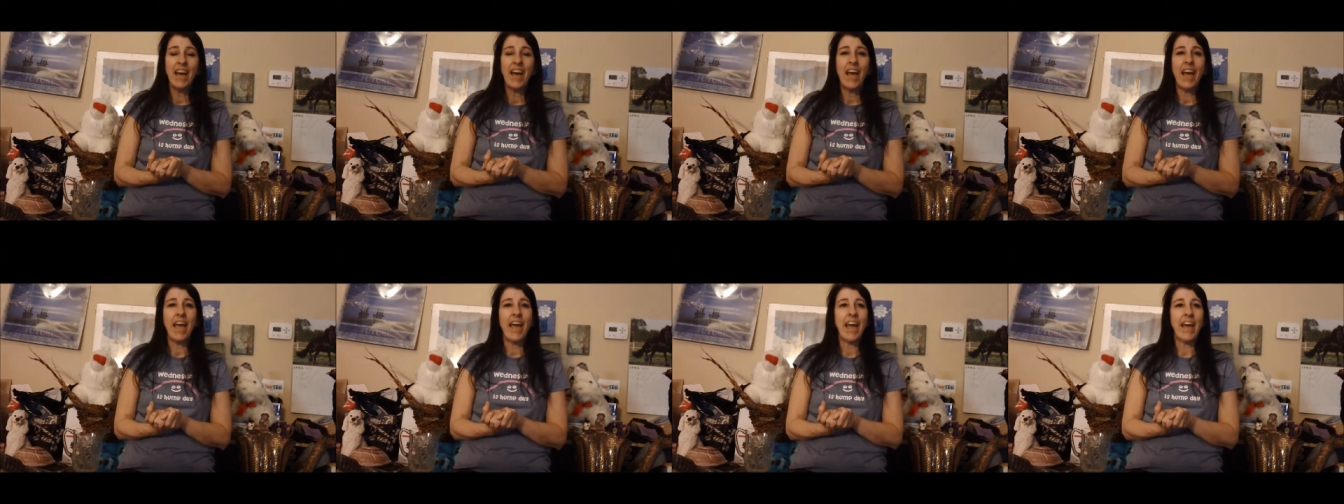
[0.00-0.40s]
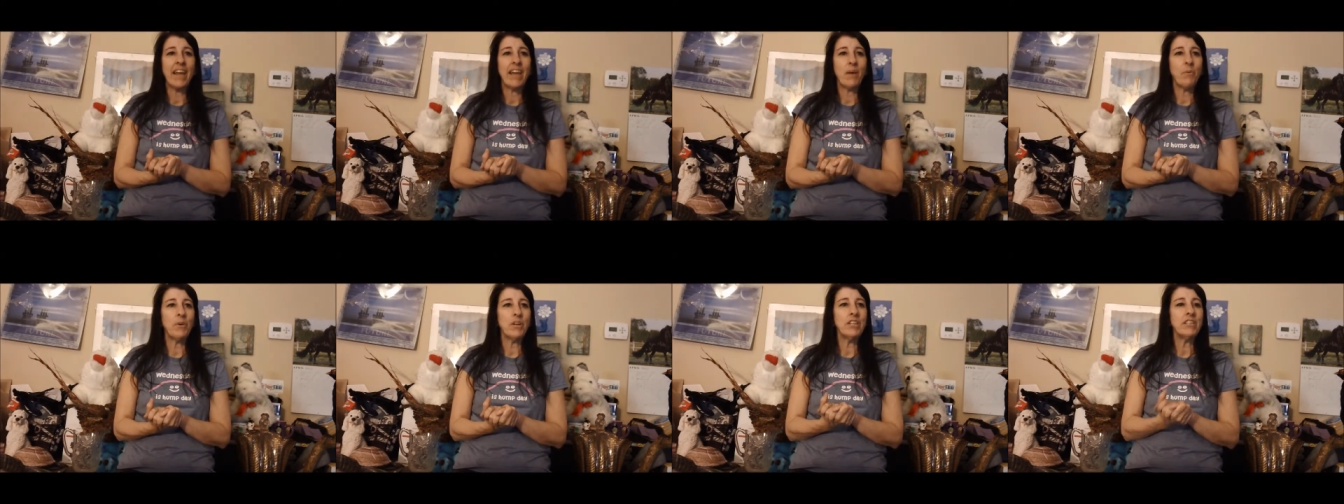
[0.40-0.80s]
And
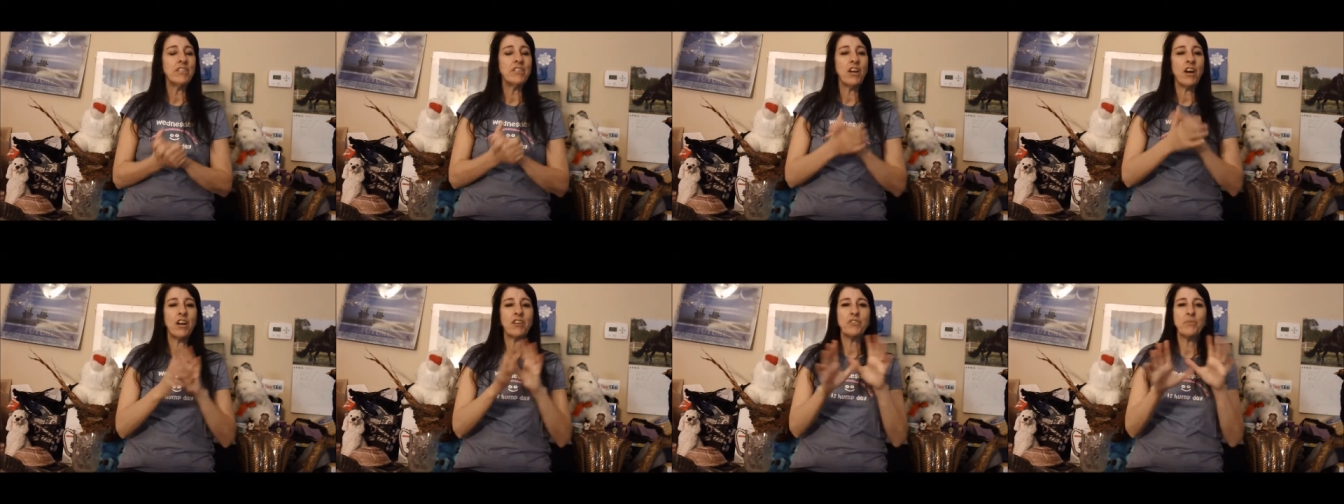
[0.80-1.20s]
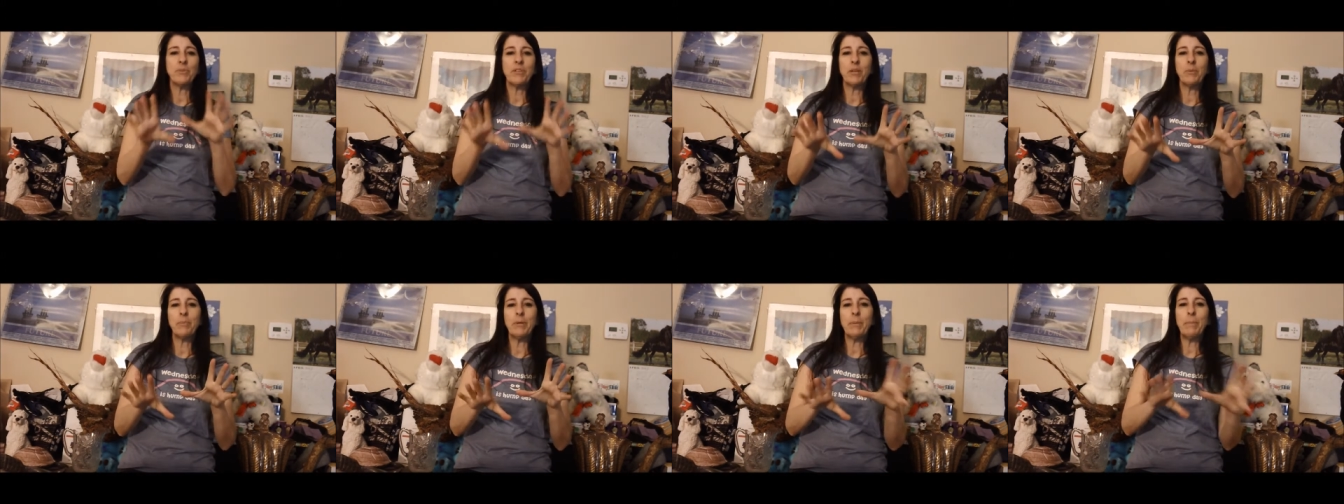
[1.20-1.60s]
I wanted to talk to you a
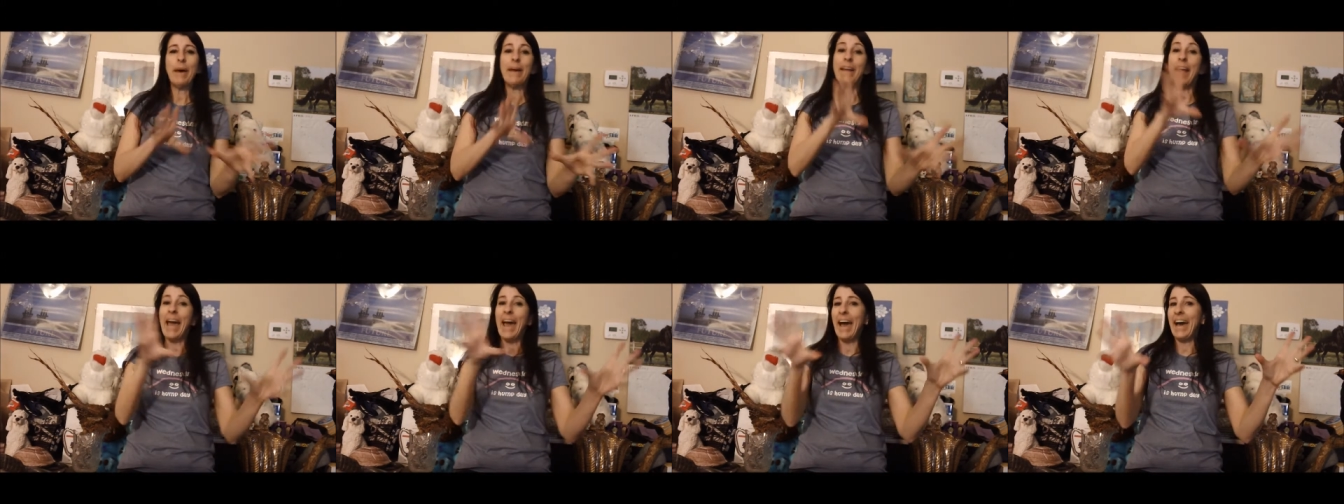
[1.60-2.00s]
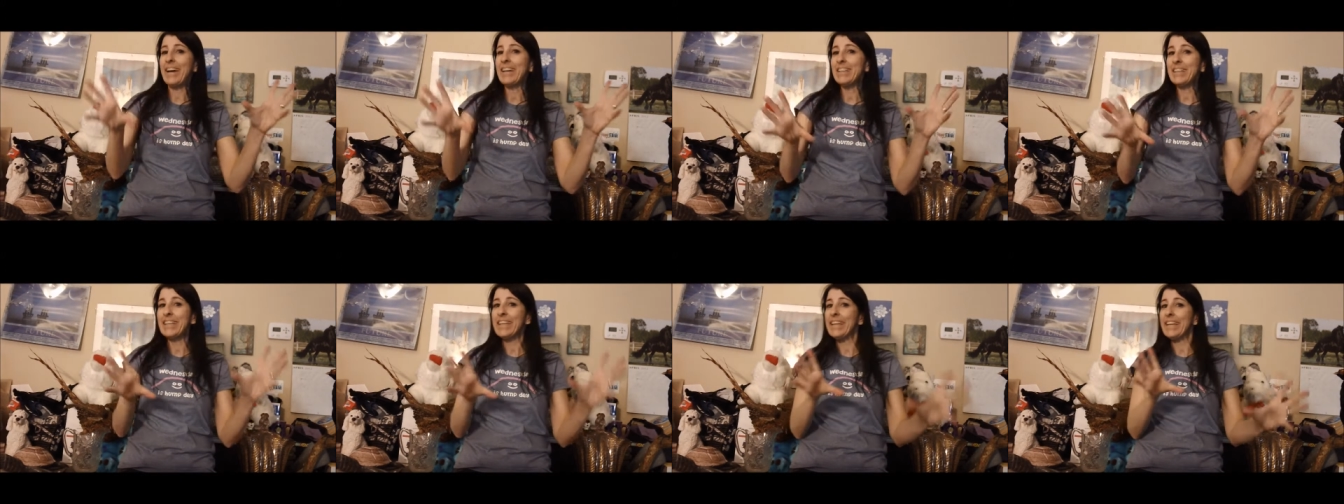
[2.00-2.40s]
little bit about
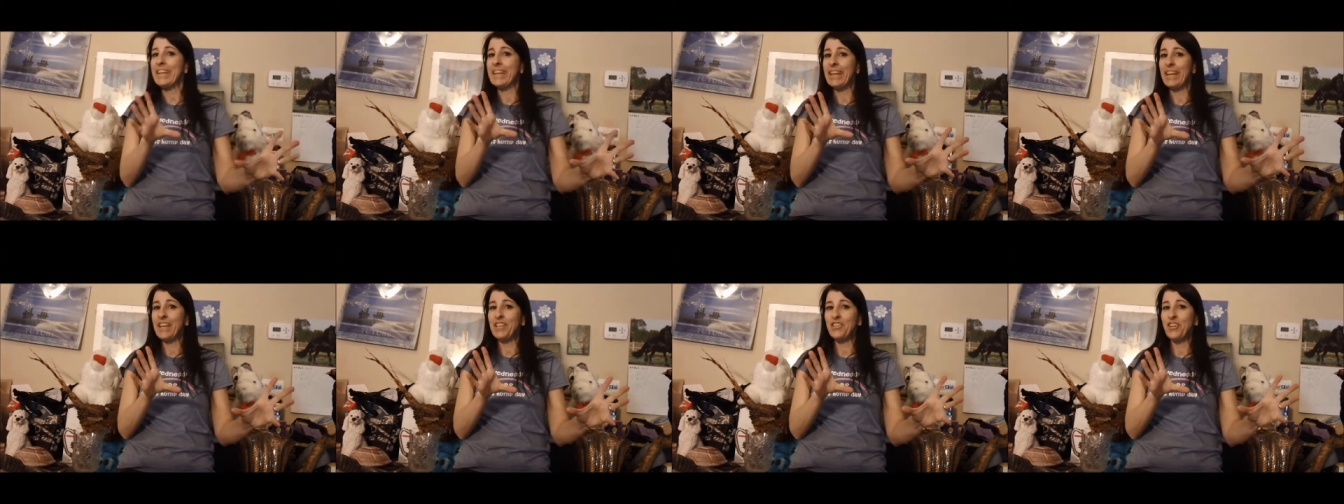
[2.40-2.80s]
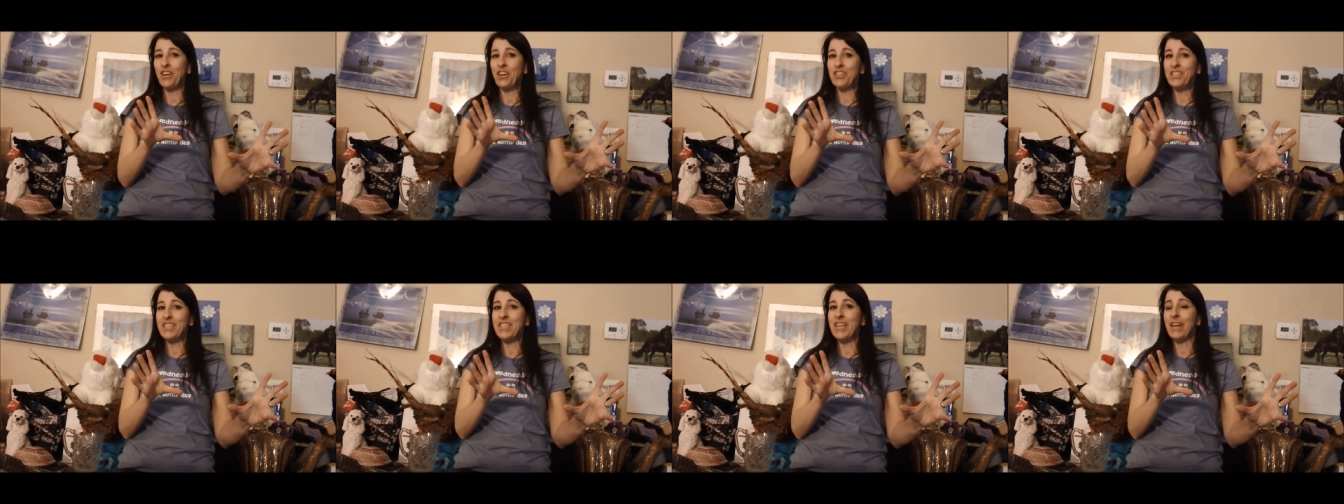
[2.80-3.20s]
haggling at
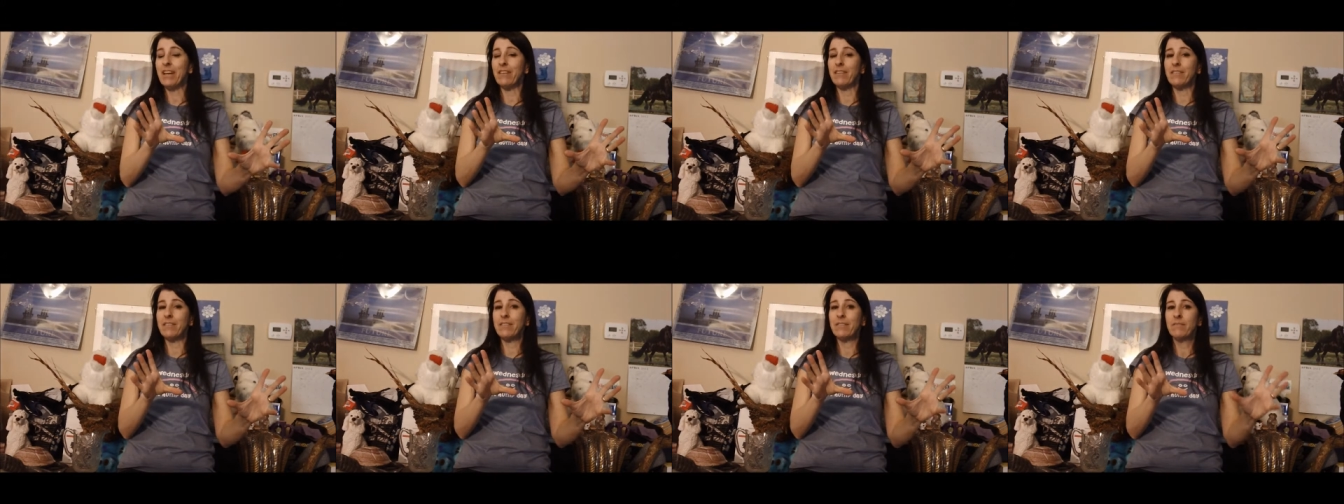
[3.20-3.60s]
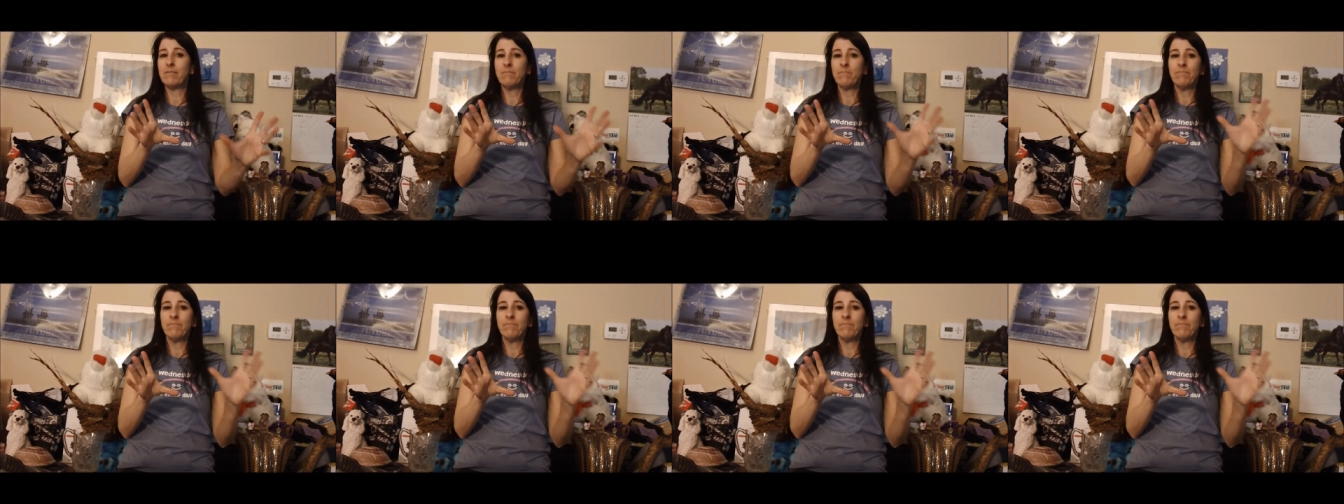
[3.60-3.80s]
yard sales.